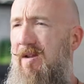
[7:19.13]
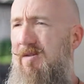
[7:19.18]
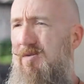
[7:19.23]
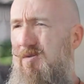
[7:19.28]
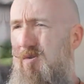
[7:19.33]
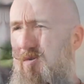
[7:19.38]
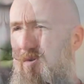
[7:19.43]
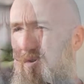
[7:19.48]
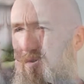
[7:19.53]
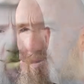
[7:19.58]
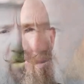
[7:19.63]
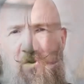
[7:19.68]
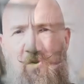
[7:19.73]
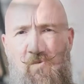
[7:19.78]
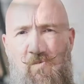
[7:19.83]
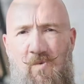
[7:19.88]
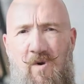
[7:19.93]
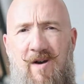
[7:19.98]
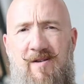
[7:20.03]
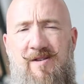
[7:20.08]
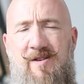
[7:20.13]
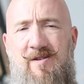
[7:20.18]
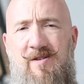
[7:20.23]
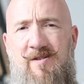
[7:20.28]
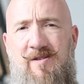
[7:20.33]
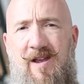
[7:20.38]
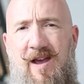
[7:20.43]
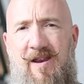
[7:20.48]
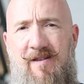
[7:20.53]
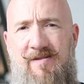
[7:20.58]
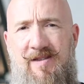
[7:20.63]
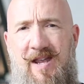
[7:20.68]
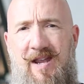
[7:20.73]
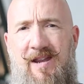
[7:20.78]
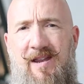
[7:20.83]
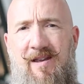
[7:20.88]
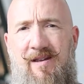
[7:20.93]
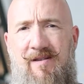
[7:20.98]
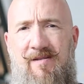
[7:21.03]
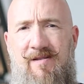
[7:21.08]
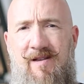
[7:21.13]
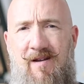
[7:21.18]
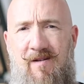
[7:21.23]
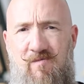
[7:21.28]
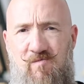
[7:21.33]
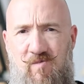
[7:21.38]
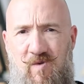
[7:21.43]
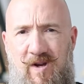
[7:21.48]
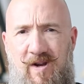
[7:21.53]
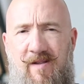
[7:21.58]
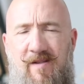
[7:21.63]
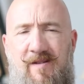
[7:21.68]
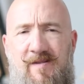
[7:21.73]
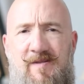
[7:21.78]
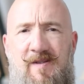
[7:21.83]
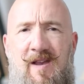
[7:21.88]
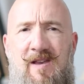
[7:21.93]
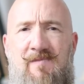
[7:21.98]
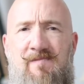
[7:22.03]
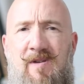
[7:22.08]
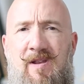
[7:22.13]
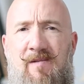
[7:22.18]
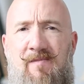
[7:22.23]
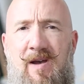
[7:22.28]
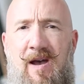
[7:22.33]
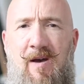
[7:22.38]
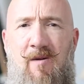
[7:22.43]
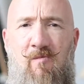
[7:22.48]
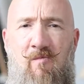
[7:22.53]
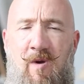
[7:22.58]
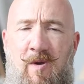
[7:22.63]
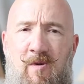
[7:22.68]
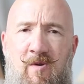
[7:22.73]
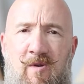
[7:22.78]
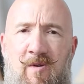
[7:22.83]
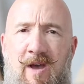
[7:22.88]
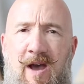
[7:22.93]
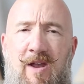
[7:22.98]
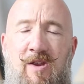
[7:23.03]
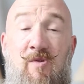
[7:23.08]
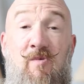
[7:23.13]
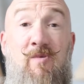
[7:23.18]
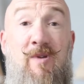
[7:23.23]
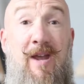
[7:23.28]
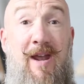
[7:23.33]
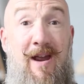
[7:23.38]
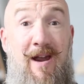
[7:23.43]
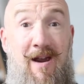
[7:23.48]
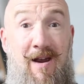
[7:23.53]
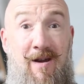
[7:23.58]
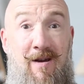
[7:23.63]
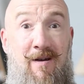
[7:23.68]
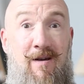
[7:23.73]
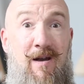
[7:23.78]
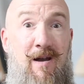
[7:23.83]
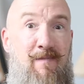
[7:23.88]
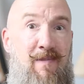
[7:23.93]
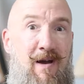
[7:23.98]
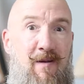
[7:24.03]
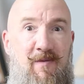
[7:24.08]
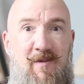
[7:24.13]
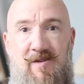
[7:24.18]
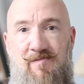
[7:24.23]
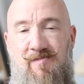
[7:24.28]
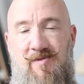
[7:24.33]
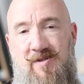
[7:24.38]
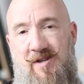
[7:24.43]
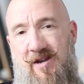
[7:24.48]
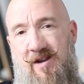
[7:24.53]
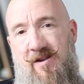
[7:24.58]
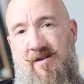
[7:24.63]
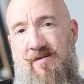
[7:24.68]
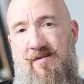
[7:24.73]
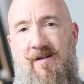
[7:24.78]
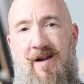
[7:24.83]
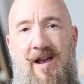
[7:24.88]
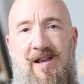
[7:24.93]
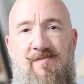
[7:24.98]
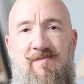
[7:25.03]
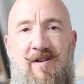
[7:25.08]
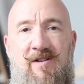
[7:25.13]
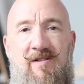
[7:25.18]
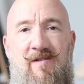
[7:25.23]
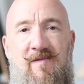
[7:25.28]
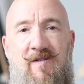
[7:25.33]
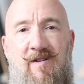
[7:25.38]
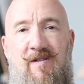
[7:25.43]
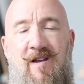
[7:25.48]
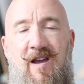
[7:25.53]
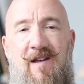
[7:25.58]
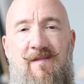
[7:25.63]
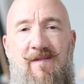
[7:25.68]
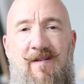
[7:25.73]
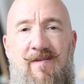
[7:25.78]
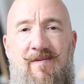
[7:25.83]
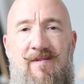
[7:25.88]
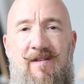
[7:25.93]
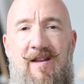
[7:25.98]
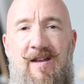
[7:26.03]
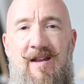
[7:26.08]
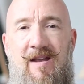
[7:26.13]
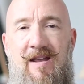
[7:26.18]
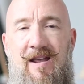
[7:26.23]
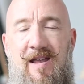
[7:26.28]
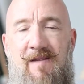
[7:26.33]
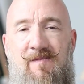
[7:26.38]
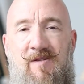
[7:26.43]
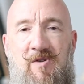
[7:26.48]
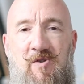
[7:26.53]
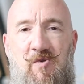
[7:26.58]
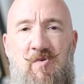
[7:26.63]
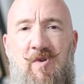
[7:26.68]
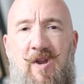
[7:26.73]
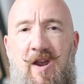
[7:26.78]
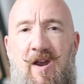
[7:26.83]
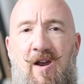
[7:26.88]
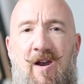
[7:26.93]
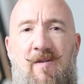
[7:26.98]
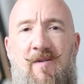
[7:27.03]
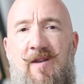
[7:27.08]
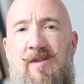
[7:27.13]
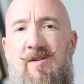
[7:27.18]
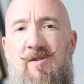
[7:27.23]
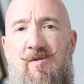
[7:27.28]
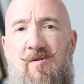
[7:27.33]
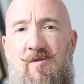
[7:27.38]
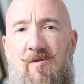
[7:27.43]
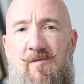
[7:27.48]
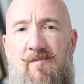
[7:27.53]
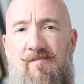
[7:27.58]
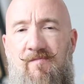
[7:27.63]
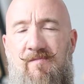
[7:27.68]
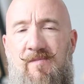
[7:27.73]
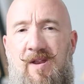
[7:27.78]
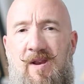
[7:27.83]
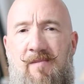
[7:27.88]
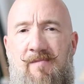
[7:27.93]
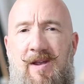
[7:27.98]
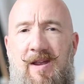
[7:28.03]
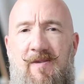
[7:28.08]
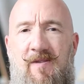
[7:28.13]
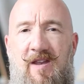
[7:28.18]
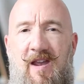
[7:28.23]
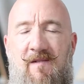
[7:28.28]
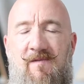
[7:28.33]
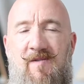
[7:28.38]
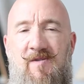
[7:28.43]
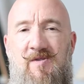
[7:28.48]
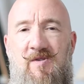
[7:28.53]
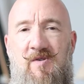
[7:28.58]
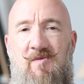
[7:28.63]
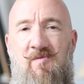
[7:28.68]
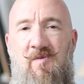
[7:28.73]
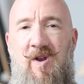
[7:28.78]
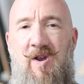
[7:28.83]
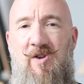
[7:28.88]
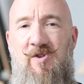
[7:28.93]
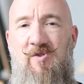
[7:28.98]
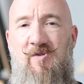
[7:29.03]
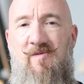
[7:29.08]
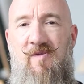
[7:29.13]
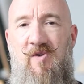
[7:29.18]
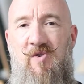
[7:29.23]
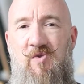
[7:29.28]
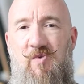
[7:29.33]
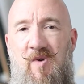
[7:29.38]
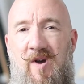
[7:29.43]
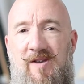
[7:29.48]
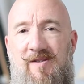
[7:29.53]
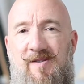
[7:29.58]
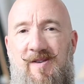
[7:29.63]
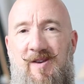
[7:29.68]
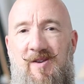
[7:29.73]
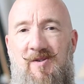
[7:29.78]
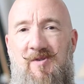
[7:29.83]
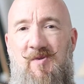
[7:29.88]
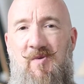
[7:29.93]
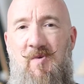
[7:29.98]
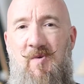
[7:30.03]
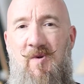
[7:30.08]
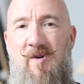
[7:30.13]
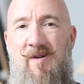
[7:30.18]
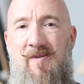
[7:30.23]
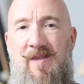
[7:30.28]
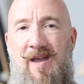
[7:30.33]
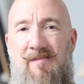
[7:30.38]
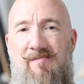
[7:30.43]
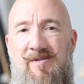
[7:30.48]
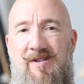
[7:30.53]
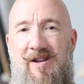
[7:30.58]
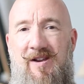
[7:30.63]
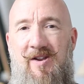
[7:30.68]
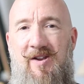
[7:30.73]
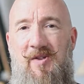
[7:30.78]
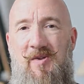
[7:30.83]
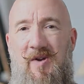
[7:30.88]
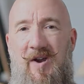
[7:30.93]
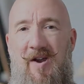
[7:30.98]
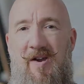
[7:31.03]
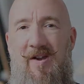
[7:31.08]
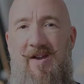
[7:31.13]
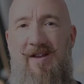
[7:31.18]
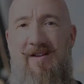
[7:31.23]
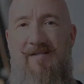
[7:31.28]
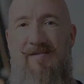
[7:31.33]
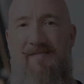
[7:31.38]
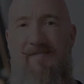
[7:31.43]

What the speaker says: So you want to just kind of take a real assessment about whether or not you care about this particular aspect of your life. And if you do care, then you'll make the effort to raise your virtuosity score in that particular area.